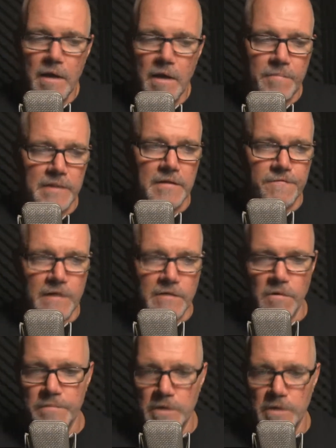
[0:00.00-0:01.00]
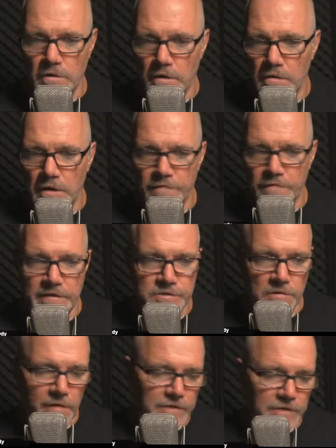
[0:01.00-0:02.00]
But the Federal Bureau of
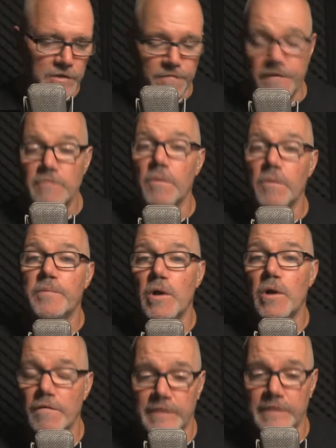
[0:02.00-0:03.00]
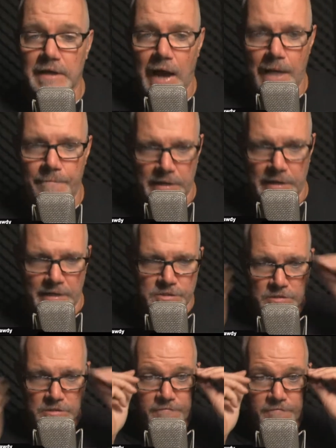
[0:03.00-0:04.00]
Insurrection, Federal Bureau of Incompetence,
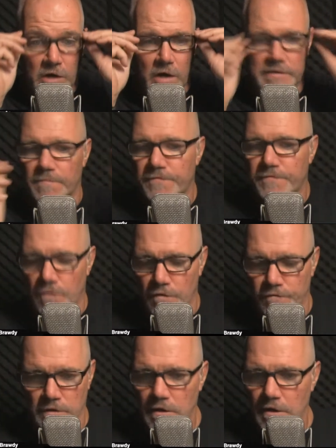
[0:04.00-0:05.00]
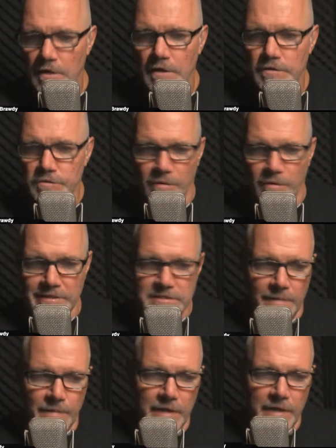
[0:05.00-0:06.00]
which I've called them for over 20
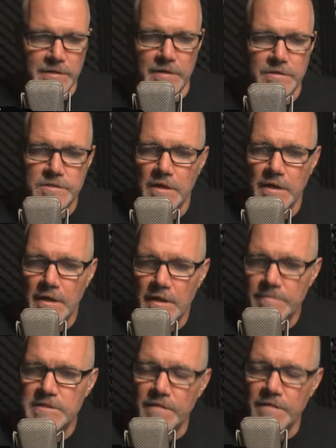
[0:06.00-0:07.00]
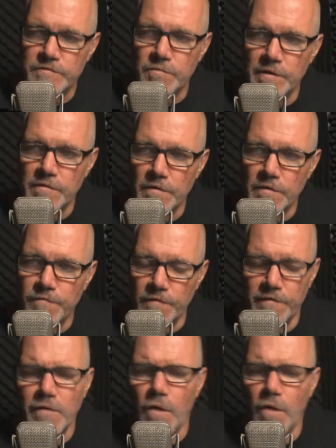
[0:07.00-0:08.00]
some odd years. Let me see, 20, 30, 40,
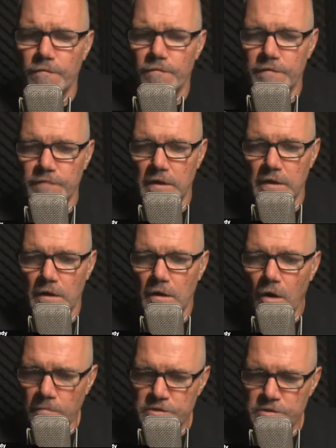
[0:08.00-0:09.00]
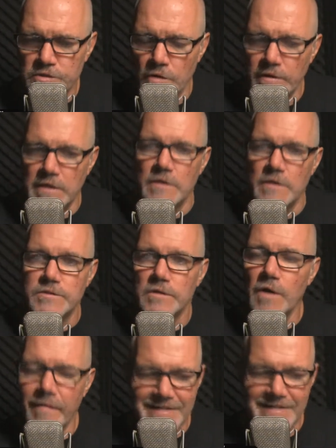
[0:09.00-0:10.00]
50, 50, almost 30 years.
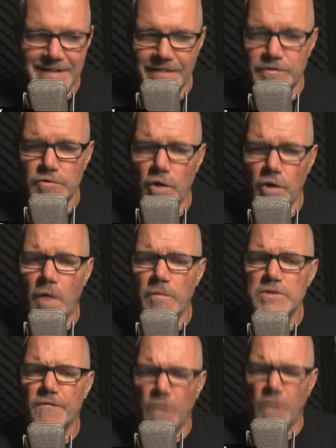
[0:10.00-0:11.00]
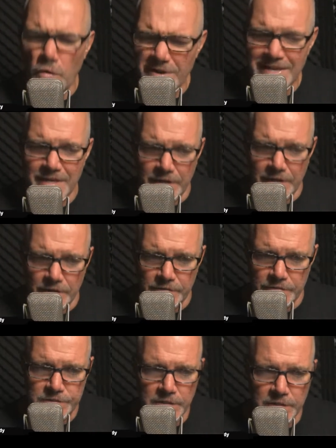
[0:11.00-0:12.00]
No, that's not even true. Almost 40
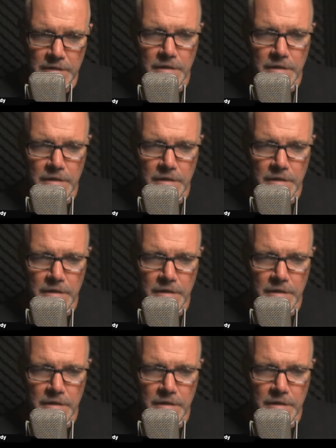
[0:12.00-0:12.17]
years.